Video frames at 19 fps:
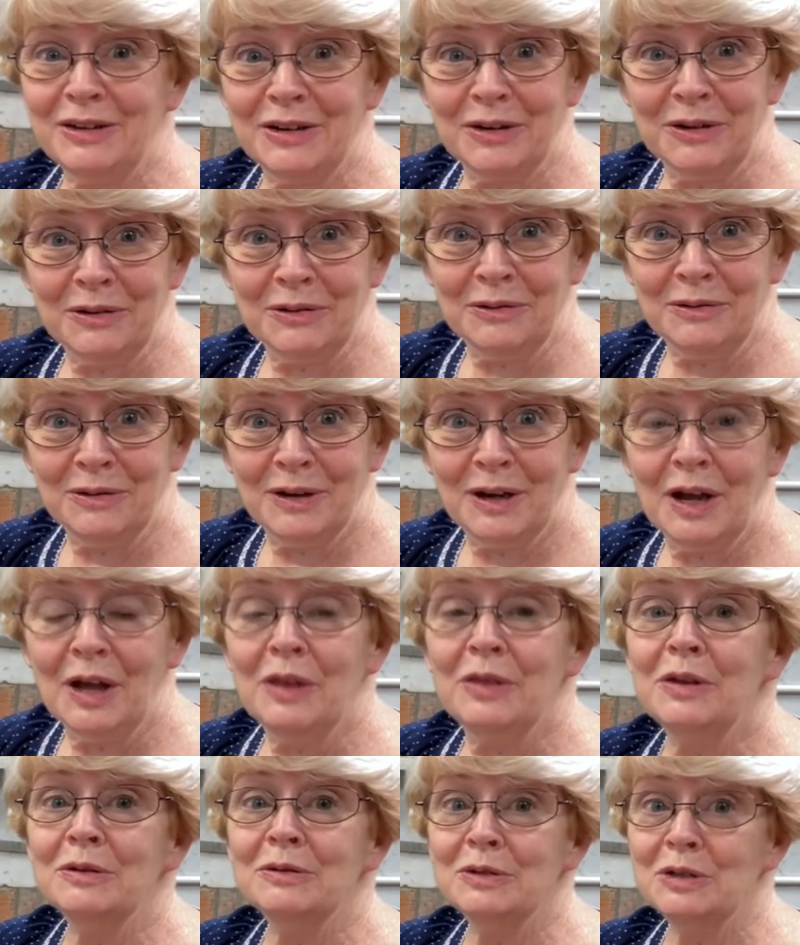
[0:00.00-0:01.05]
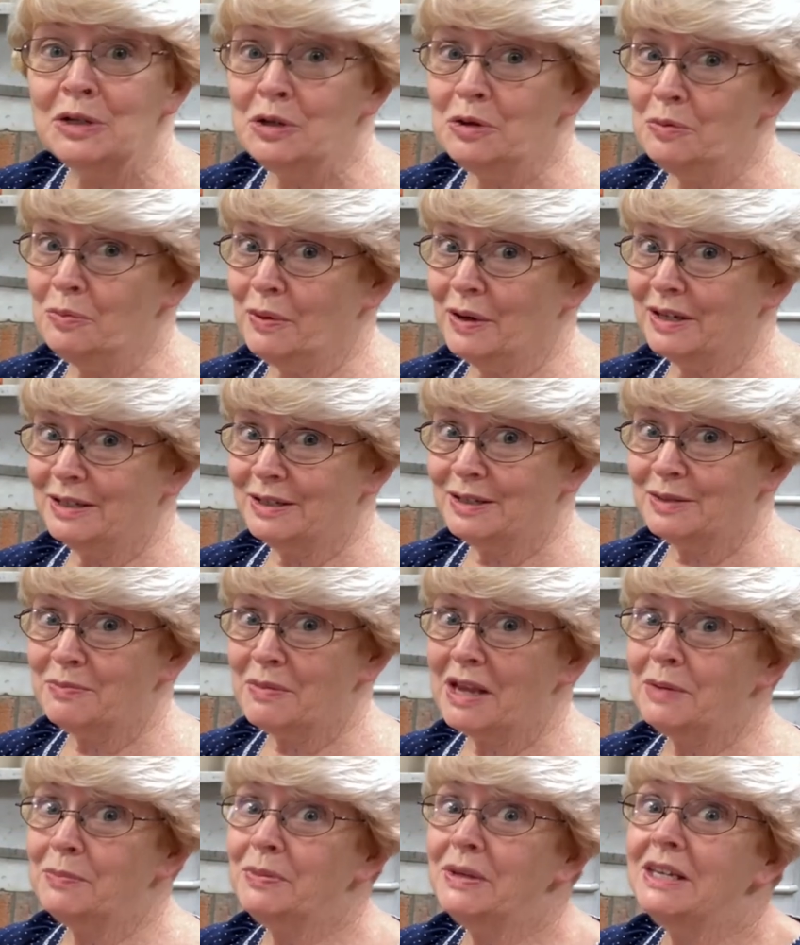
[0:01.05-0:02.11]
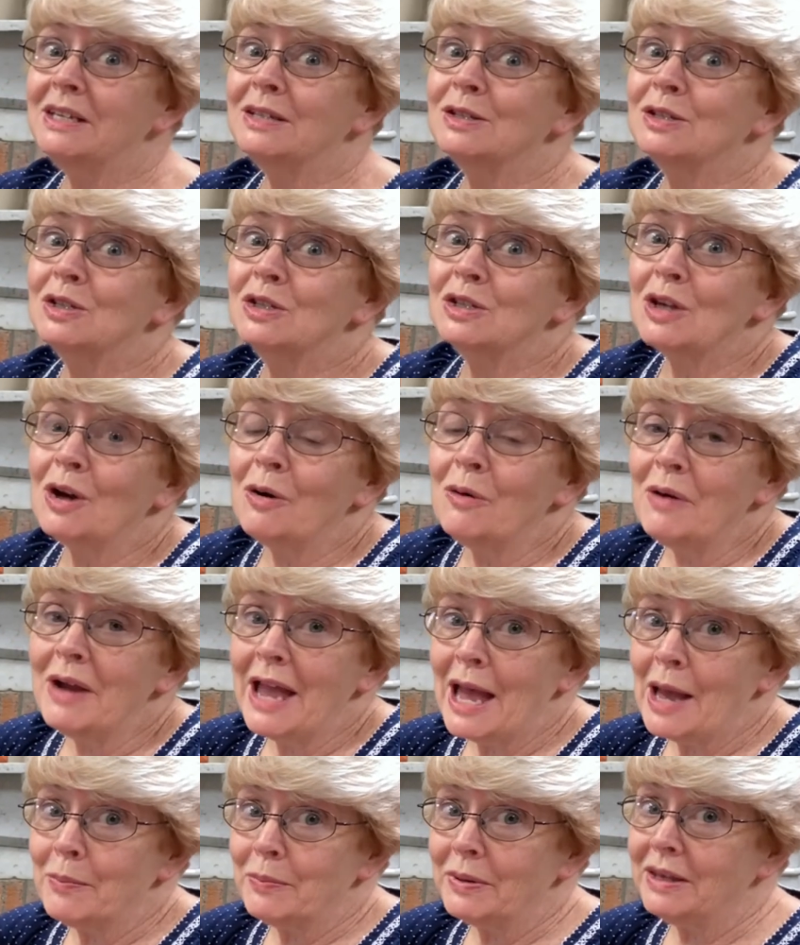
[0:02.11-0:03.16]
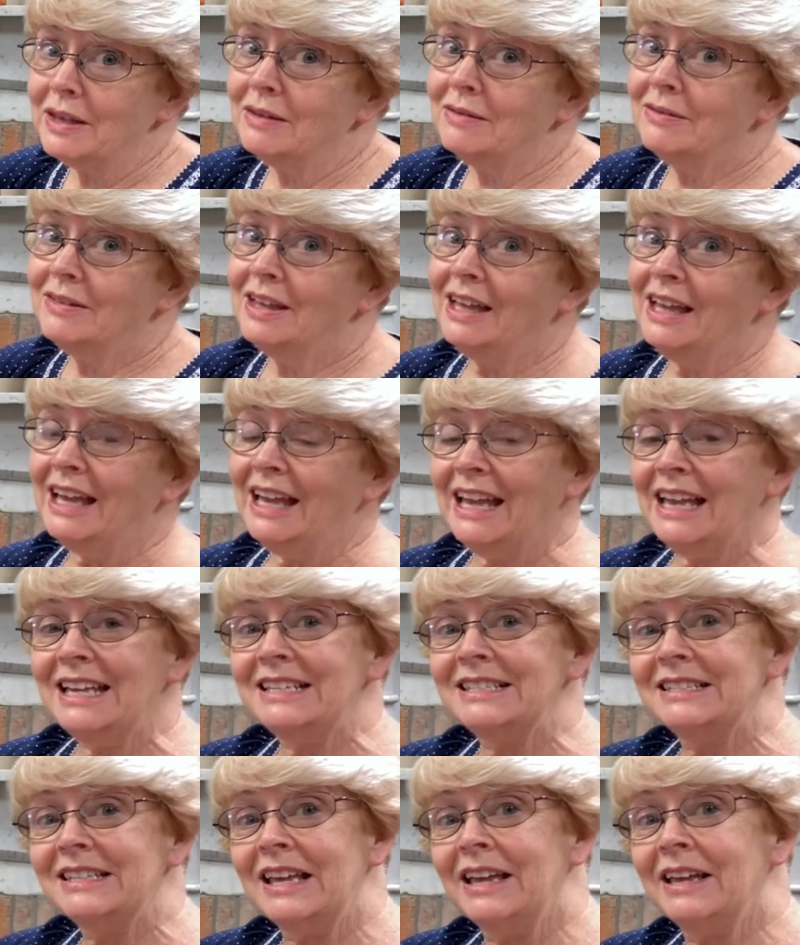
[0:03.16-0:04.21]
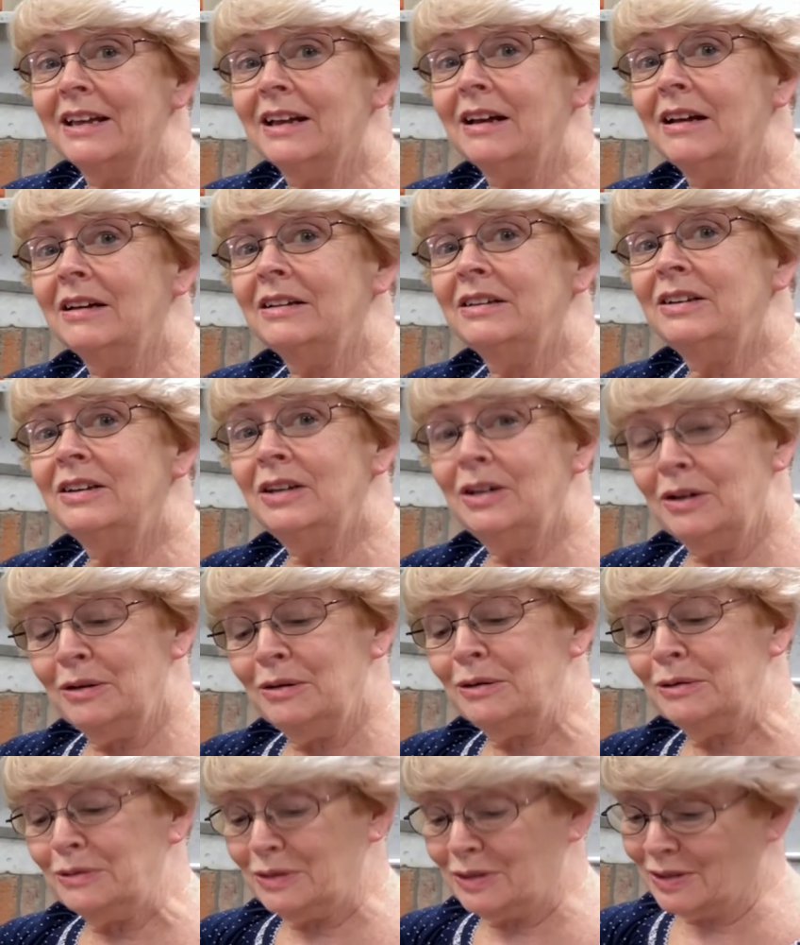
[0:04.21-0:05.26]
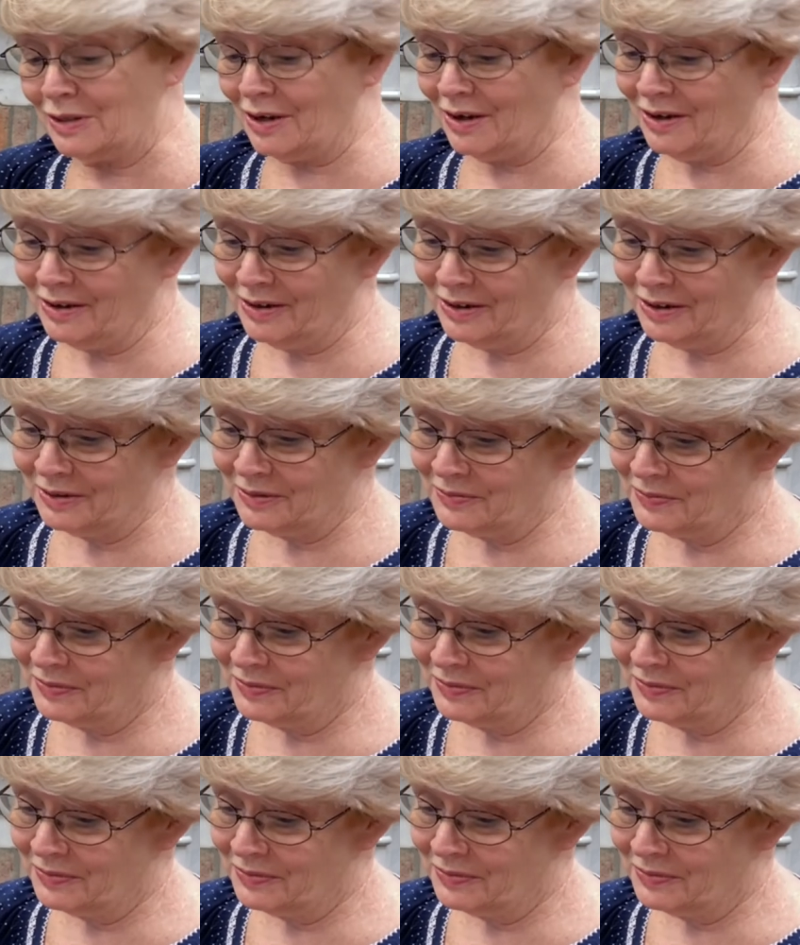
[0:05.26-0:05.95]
know, those new buttons made Pete so happy. He sang a new song.